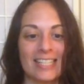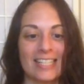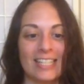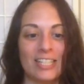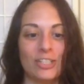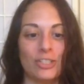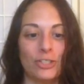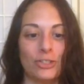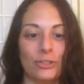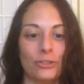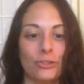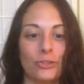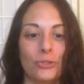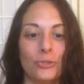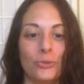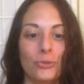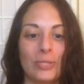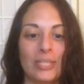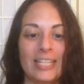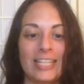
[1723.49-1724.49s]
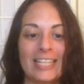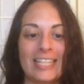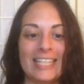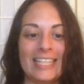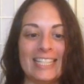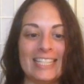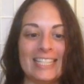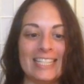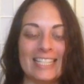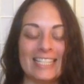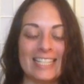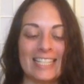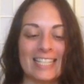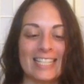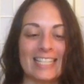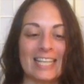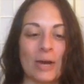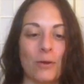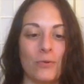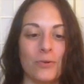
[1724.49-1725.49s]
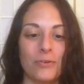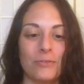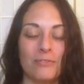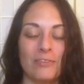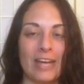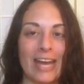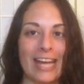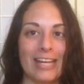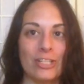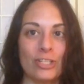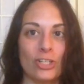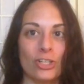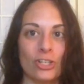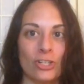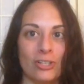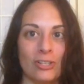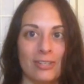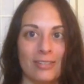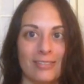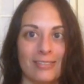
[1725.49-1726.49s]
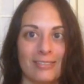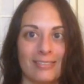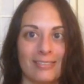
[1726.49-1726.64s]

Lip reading: is you're tuning in to the sound of nature